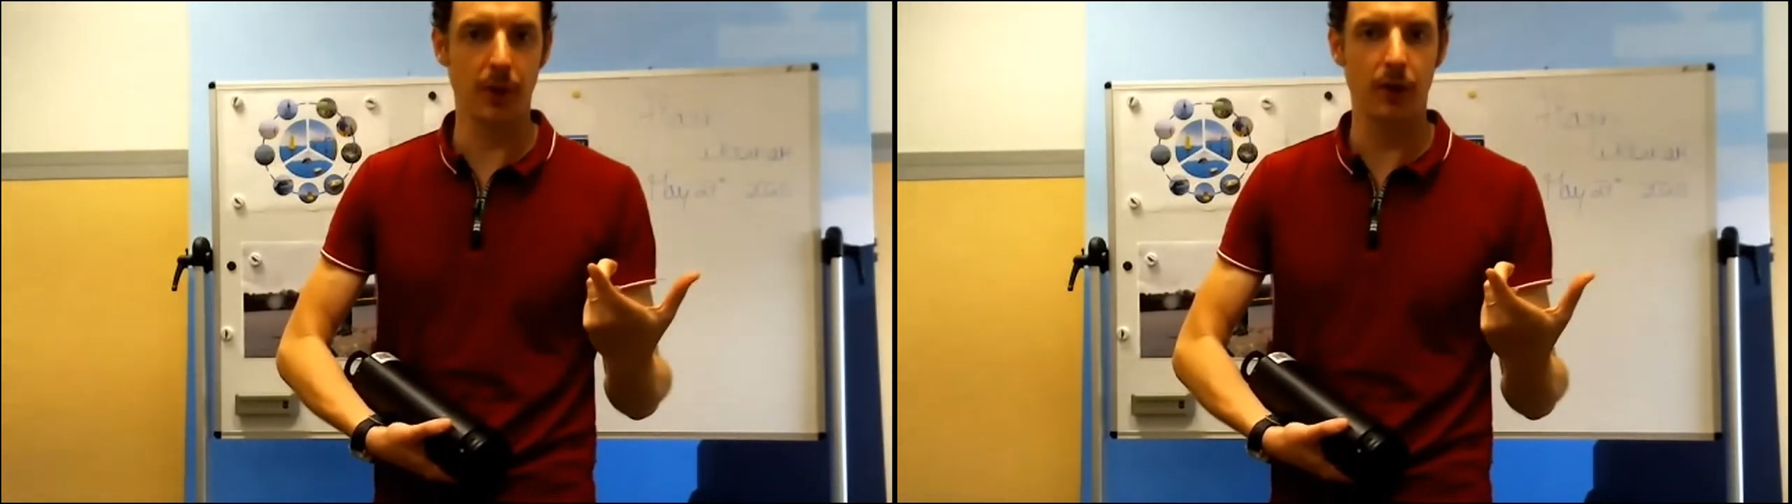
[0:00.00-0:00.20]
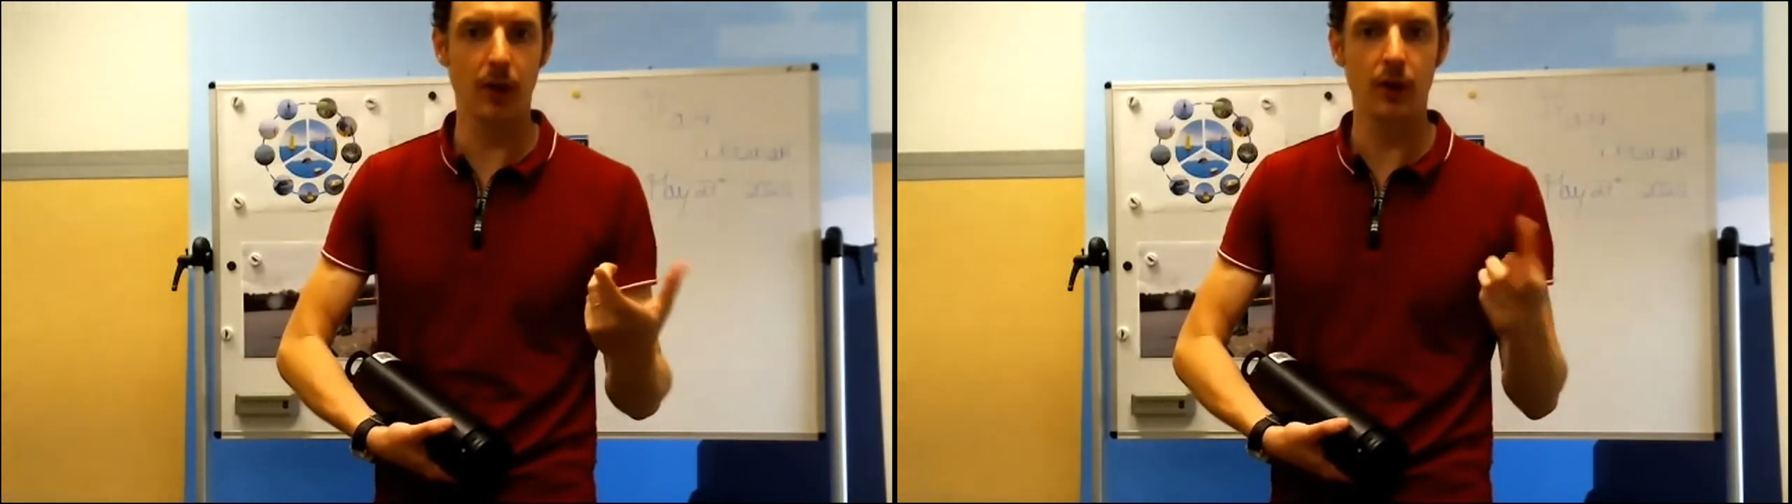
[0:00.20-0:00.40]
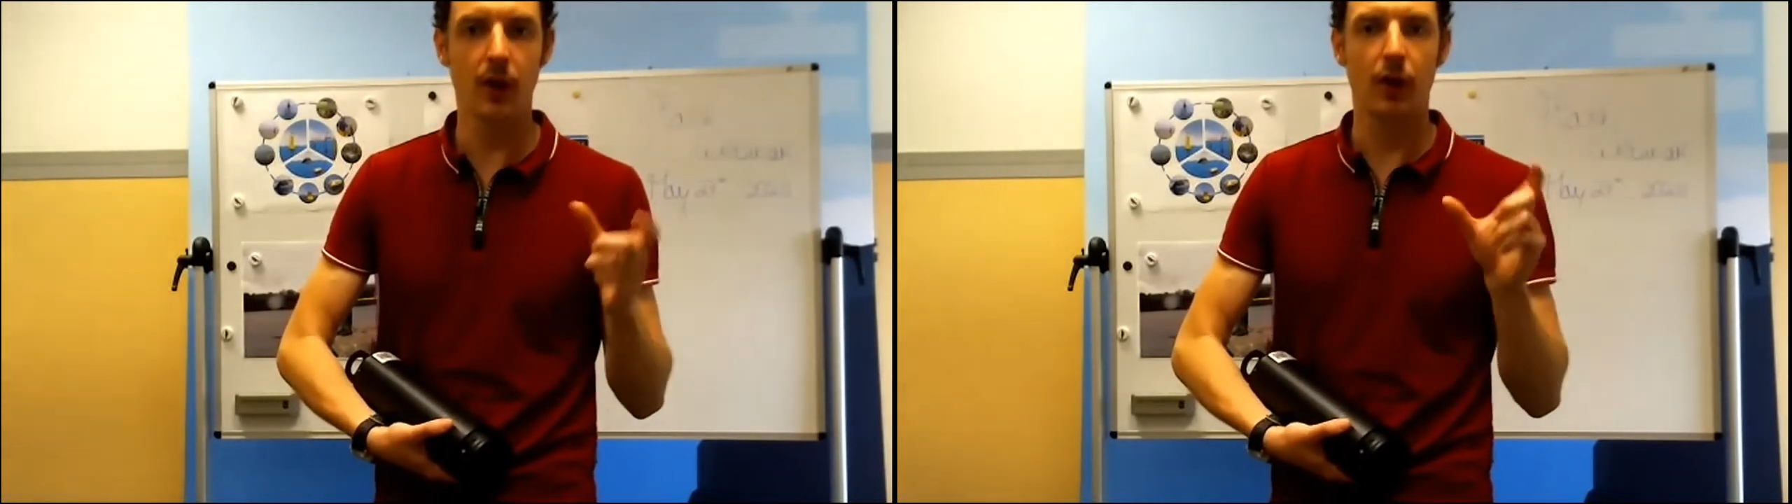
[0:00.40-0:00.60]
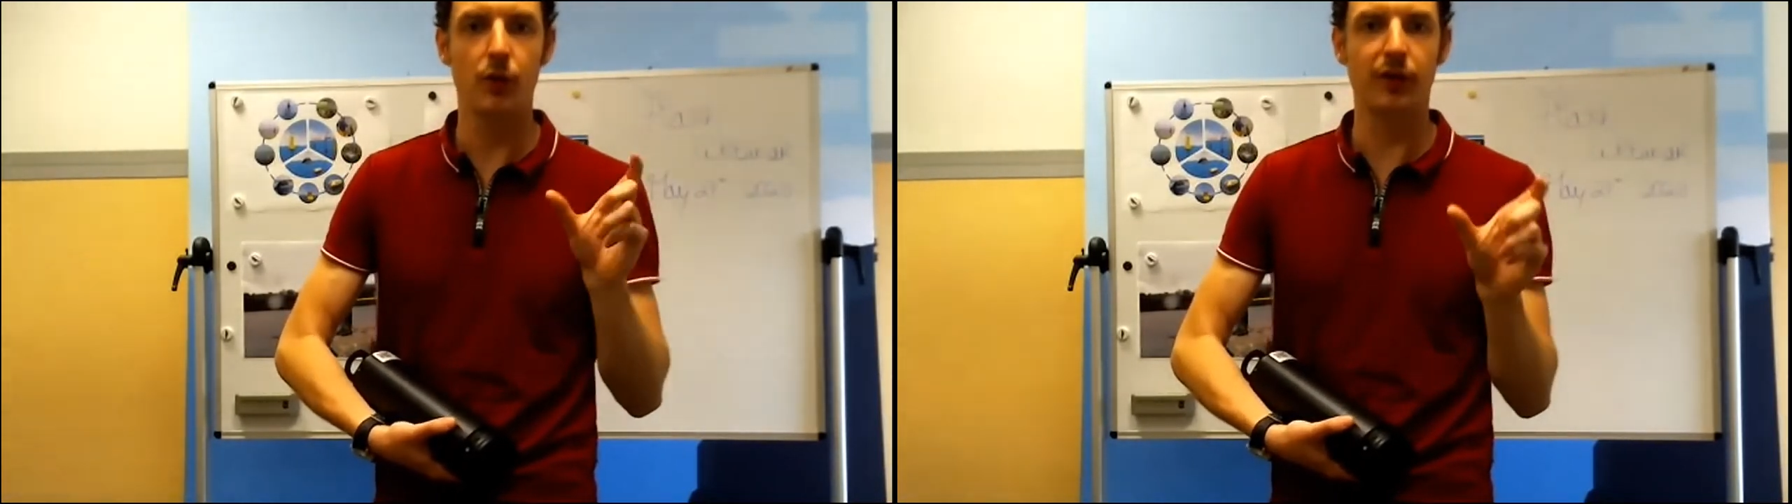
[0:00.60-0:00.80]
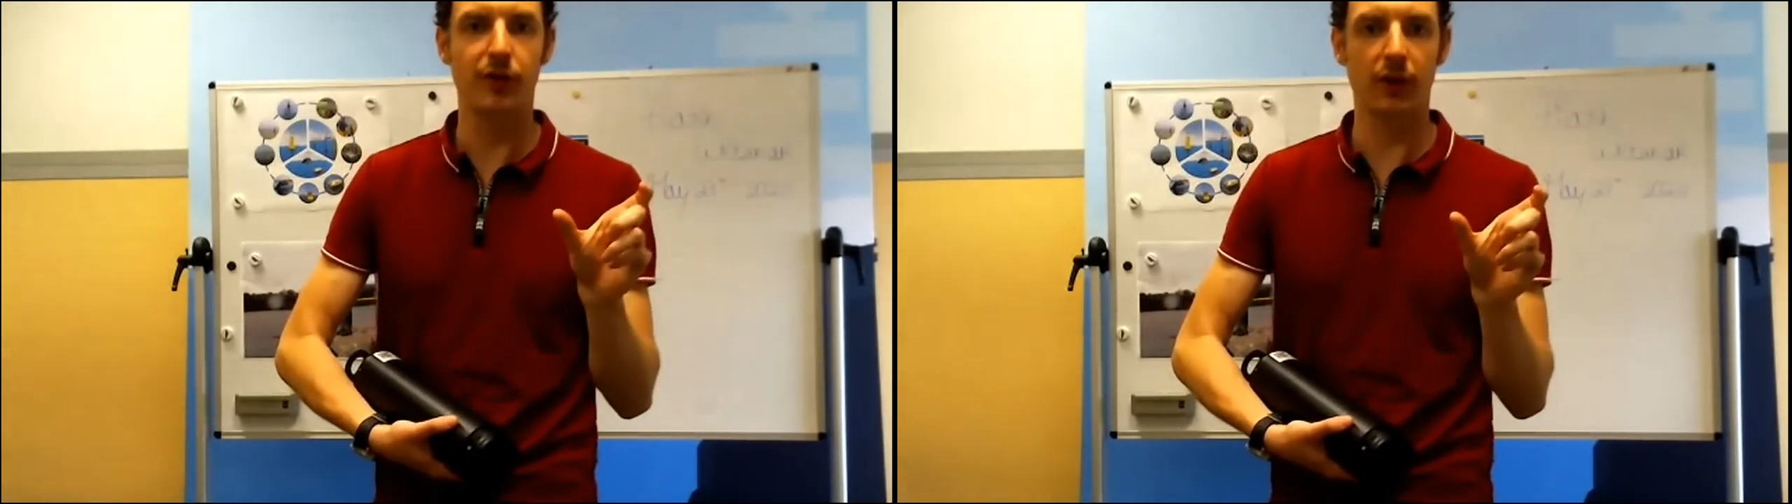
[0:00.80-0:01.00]
period
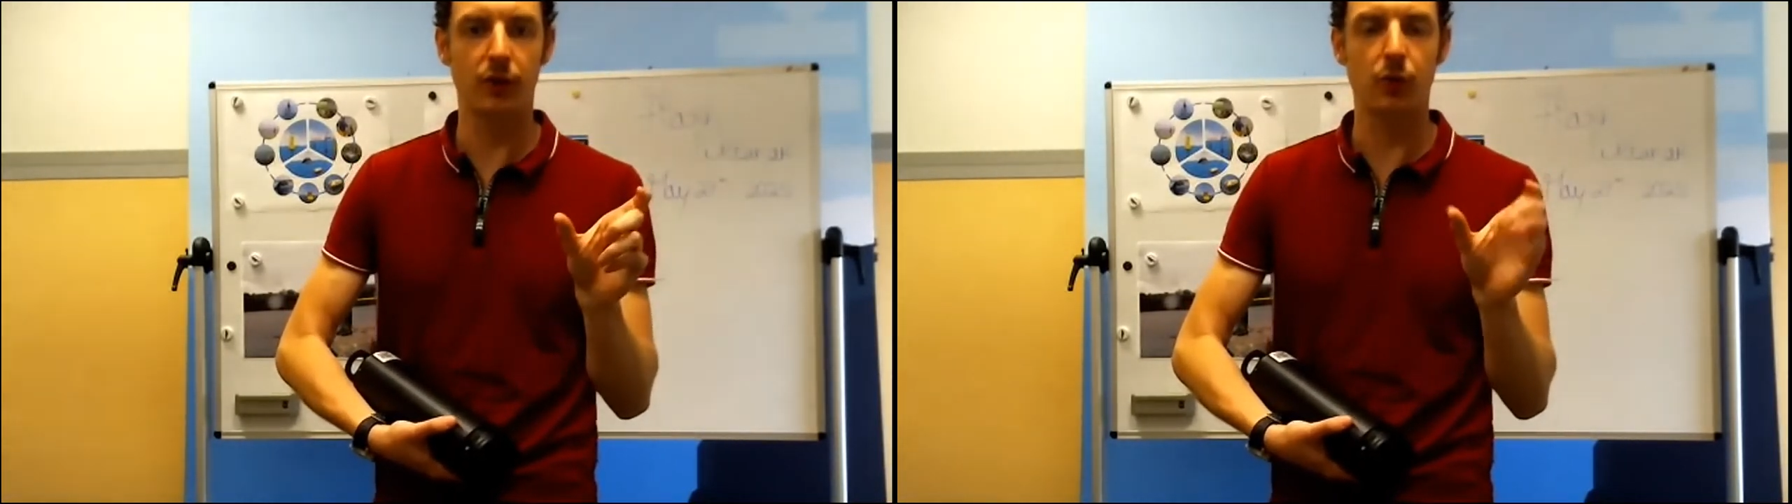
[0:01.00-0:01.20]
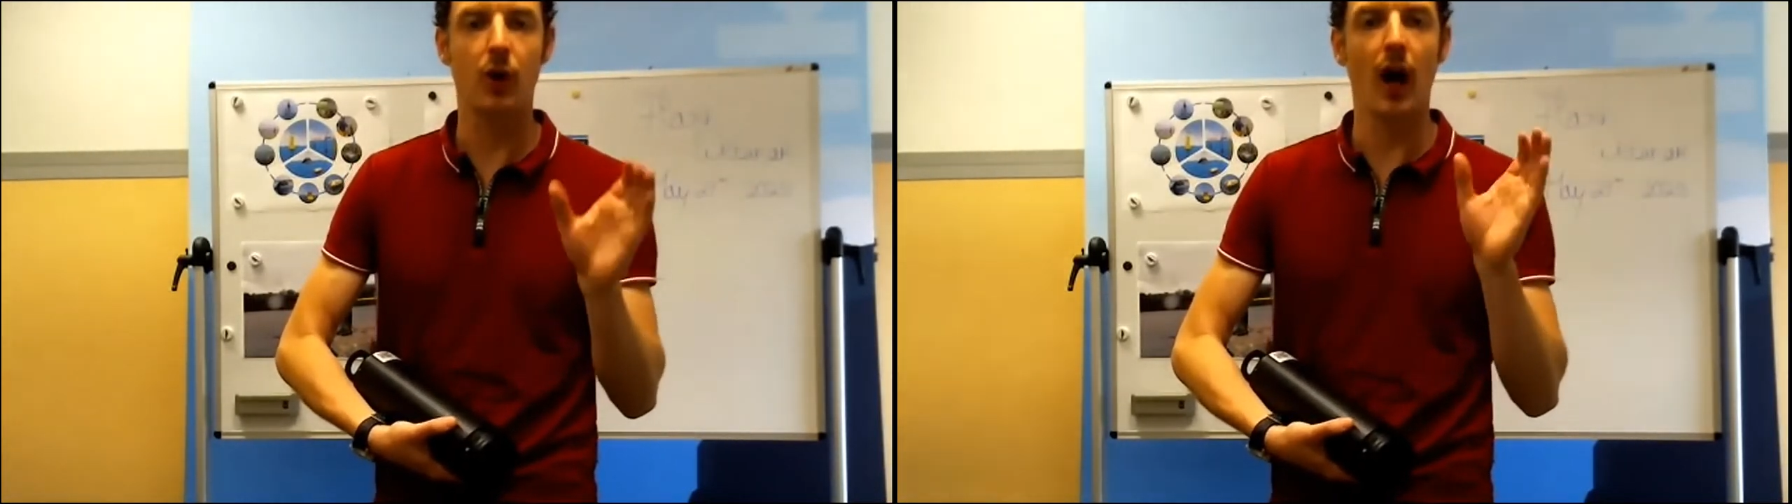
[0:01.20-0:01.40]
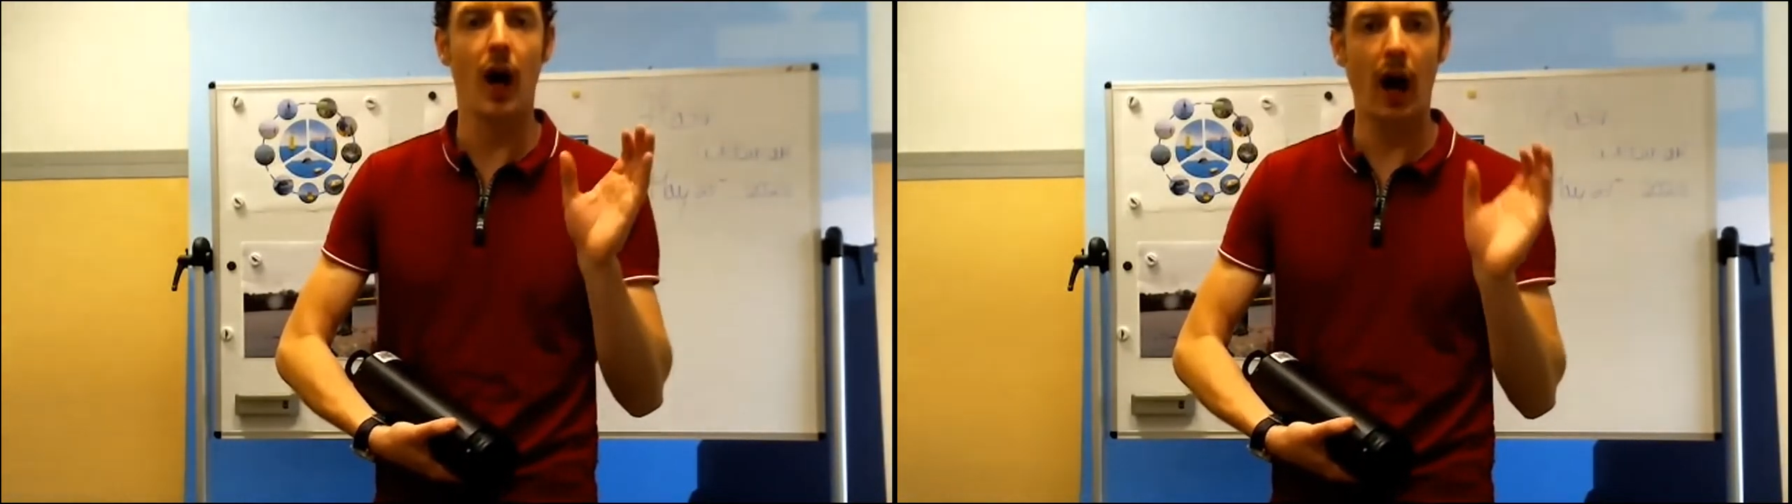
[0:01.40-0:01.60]
refers to